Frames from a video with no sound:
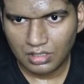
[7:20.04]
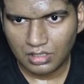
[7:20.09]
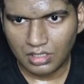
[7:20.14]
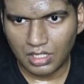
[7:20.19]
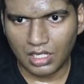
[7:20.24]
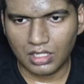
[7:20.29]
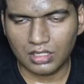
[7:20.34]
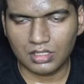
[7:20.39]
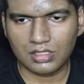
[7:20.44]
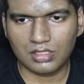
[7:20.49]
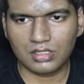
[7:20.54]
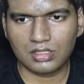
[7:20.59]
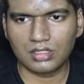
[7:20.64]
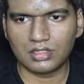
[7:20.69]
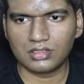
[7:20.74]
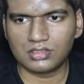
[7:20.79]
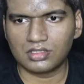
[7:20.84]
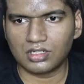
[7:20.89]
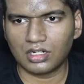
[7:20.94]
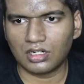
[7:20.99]
Yeah, this is
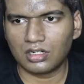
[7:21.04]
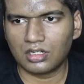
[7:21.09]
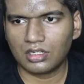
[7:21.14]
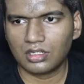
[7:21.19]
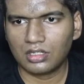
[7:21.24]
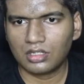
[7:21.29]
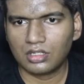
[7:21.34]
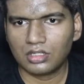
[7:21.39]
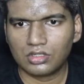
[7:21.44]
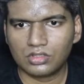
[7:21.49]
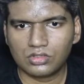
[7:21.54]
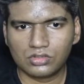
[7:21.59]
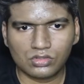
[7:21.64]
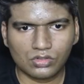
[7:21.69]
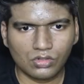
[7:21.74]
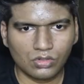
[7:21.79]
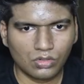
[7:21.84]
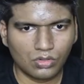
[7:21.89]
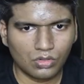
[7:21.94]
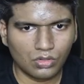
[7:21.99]
installed.
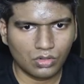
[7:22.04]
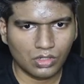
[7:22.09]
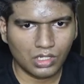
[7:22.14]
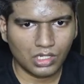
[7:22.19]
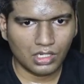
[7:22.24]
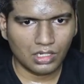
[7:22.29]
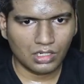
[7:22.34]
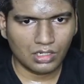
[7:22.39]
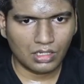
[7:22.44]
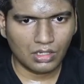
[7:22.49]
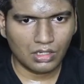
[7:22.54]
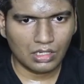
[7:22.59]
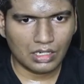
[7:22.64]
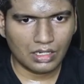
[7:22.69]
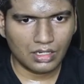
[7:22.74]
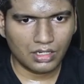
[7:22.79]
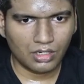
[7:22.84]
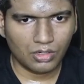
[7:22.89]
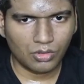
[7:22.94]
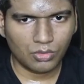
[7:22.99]
So I'll
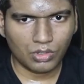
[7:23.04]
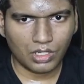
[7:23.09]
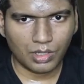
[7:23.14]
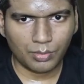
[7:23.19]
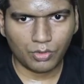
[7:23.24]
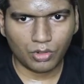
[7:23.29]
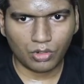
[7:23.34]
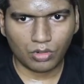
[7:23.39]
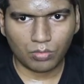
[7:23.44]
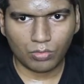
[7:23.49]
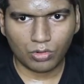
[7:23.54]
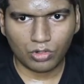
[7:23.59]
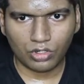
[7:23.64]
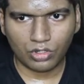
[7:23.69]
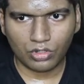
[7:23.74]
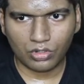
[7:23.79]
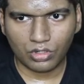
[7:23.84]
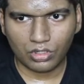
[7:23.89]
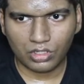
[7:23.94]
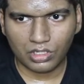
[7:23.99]
get into
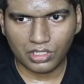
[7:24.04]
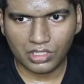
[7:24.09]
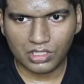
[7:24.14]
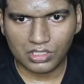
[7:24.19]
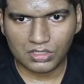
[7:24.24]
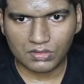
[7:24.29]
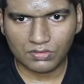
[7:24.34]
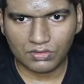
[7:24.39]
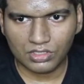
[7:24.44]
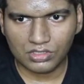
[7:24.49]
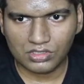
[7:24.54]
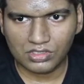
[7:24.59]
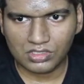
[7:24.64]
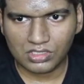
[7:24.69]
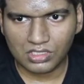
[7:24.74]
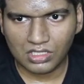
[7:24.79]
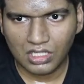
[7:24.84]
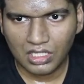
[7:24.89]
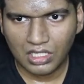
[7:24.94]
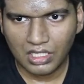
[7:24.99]
app.module.ts
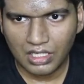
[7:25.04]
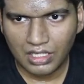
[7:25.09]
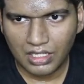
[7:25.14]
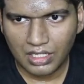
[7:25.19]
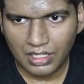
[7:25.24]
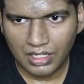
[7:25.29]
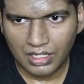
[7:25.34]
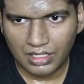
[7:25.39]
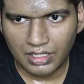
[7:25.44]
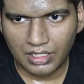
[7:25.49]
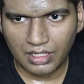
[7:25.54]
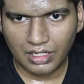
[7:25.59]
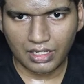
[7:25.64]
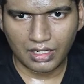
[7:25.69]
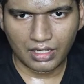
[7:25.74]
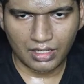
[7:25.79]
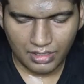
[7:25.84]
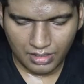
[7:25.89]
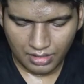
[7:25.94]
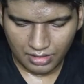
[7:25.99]
first, and then
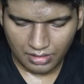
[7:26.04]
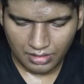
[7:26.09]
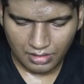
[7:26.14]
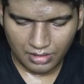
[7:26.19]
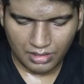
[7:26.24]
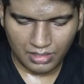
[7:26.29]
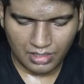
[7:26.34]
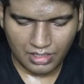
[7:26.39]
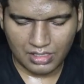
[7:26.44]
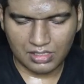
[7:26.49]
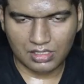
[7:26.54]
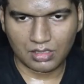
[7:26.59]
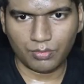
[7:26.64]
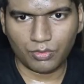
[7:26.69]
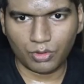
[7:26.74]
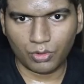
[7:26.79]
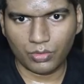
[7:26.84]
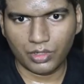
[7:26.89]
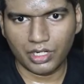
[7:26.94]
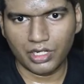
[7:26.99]
add it as a
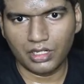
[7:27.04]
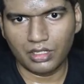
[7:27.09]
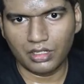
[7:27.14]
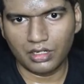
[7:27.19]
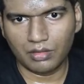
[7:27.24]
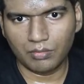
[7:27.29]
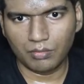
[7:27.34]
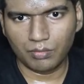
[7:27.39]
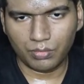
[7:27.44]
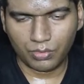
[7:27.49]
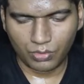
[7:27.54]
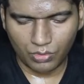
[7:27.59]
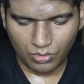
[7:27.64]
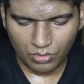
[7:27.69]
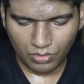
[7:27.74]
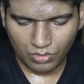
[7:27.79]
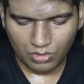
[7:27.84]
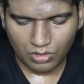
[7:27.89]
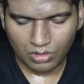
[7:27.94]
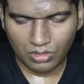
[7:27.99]
provider.
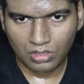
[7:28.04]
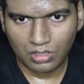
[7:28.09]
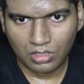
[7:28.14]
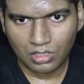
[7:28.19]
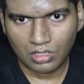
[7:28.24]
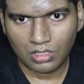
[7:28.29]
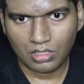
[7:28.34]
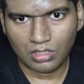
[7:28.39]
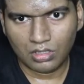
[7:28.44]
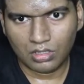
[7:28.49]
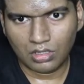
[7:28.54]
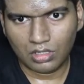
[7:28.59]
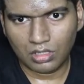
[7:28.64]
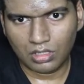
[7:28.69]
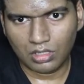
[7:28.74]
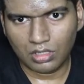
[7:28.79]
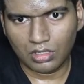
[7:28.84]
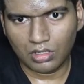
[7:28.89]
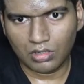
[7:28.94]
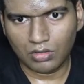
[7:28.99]
Import
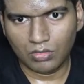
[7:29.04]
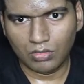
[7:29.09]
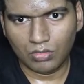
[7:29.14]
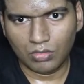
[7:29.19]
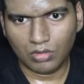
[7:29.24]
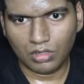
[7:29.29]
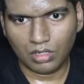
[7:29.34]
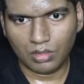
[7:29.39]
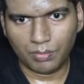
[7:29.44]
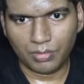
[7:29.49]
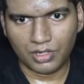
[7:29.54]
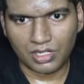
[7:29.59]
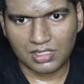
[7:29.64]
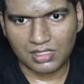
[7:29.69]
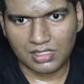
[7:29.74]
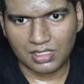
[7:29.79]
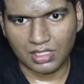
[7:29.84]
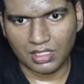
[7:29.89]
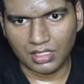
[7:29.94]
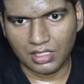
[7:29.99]
Google
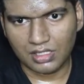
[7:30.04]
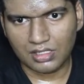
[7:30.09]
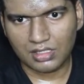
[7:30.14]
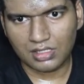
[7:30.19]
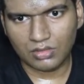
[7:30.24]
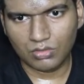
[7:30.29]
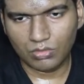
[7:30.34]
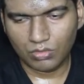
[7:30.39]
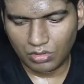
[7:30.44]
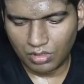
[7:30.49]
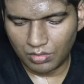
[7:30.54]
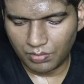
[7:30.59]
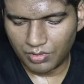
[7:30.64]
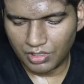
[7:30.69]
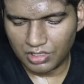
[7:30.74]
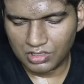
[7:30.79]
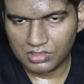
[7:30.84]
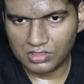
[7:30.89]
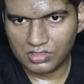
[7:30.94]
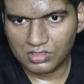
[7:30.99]
Plus, I guess, Google
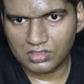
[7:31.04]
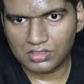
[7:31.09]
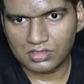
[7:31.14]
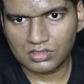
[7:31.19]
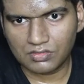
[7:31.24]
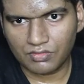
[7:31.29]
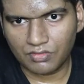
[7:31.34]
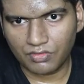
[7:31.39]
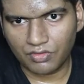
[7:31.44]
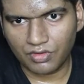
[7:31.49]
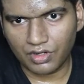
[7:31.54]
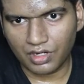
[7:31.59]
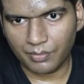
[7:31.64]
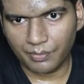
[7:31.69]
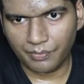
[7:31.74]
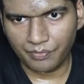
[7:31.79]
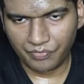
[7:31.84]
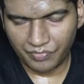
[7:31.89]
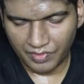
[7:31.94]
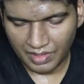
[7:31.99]
Plus
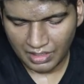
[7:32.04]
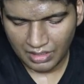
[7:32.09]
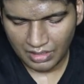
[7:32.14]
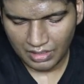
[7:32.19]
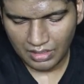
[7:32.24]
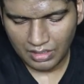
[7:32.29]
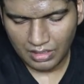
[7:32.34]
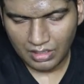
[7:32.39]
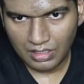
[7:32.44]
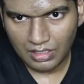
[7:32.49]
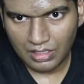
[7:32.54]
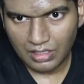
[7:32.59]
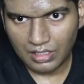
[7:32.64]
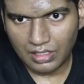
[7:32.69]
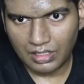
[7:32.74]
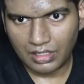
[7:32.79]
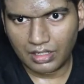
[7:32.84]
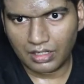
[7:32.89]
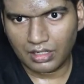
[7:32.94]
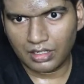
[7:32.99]
from
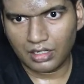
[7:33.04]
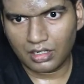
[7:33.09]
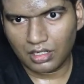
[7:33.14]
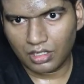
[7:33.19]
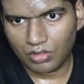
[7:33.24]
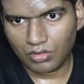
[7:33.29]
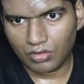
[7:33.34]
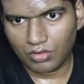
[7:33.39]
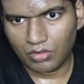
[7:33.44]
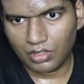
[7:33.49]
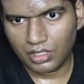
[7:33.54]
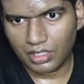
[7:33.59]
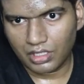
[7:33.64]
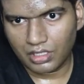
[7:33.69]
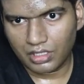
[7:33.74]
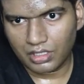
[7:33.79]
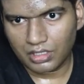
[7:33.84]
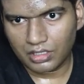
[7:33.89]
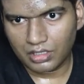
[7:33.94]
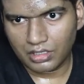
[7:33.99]
@Ionic
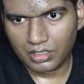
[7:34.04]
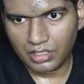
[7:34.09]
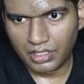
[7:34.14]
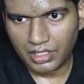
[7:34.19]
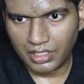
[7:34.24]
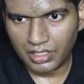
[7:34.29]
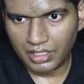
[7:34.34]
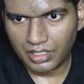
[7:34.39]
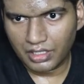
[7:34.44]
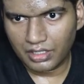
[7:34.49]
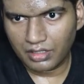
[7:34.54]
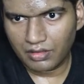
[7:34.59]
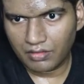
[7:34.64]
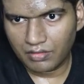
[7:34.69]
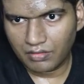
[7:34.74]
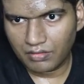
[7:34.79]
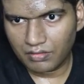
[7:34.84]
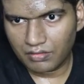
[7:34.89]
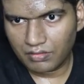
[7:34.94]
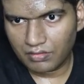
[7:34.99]

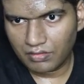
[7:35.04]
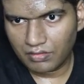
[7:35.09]
native.